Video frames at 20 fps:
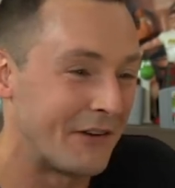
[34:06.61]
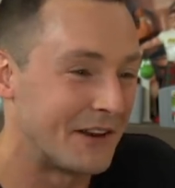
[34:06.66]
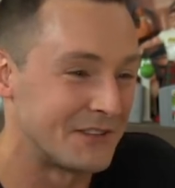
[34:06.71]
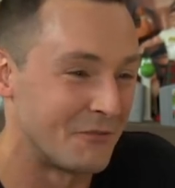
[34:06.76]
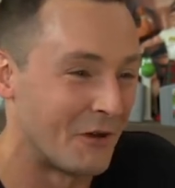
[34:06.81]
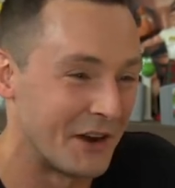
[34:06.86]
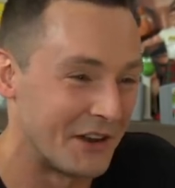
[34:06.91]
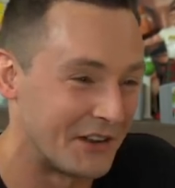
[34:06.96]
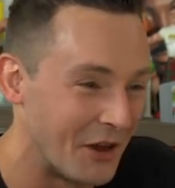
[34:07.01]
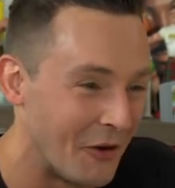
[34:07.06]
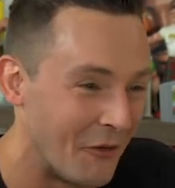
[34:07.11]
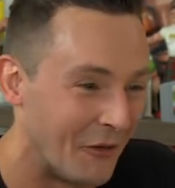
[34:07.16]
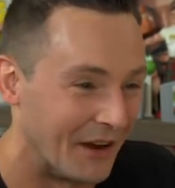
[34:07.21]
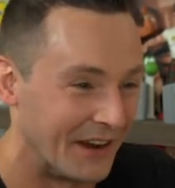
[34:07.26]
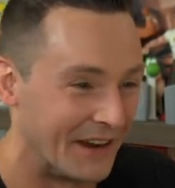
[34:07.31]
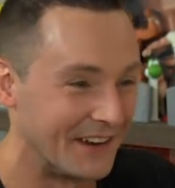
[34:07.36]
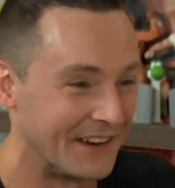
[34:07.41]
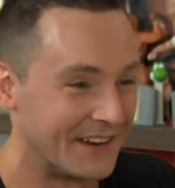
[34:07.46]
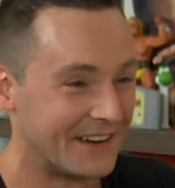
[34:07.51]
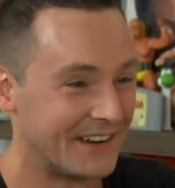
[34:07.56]
doesn't want to do it.
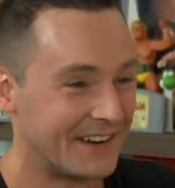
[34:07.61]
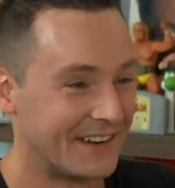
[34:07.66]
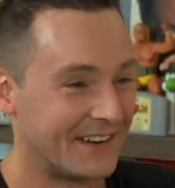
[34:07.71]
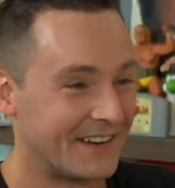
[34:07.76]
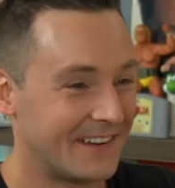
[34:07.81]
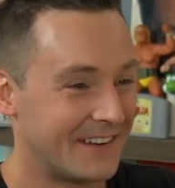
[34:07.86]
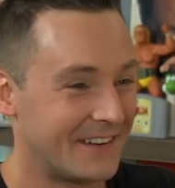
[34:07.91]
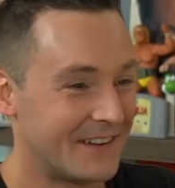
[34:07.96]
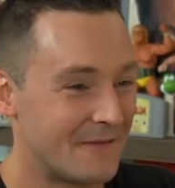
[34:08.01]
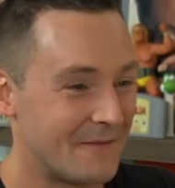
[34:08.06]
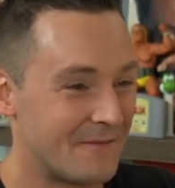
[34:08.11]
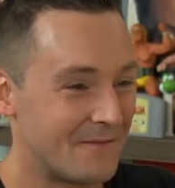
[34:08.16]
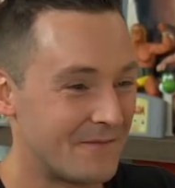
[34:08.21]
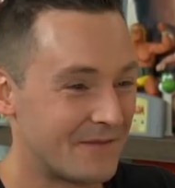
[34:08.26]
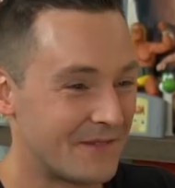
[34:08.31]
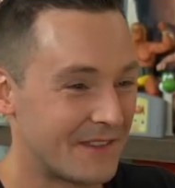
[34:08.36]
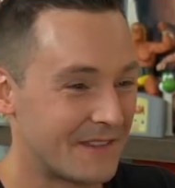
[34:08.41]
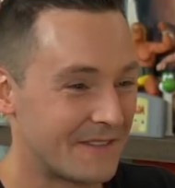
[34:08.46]
Yeah, he doesn't want to hang